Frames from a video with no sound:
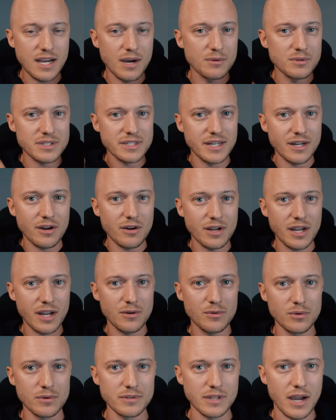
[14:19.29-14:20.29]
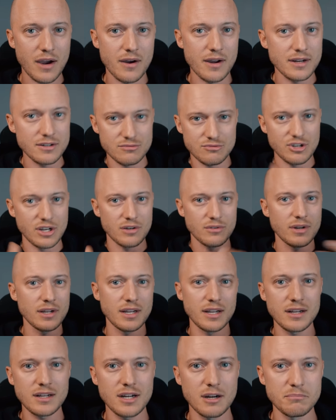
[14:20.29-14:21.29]
I was like, okay, cool. Now I generate
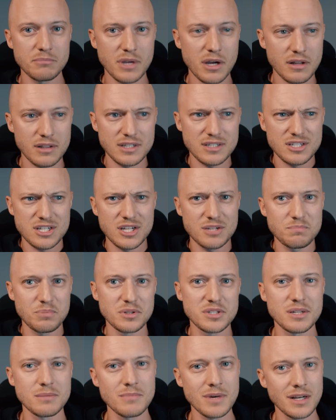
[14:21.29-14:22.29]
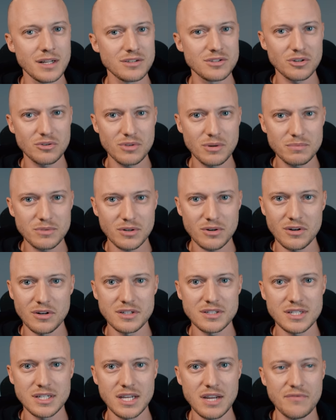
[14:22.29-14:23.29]
income. Now let's just put some money into
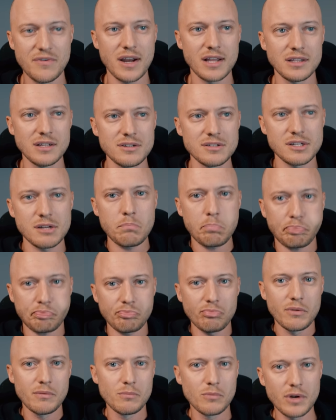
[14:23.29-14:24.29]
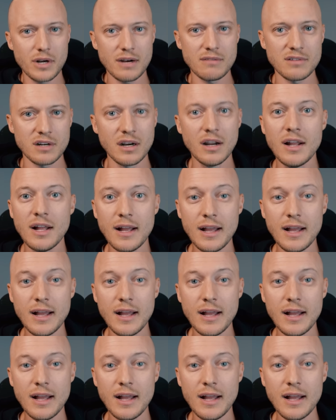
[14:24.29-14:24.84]
cryptocurrency. If I lose it, whatever.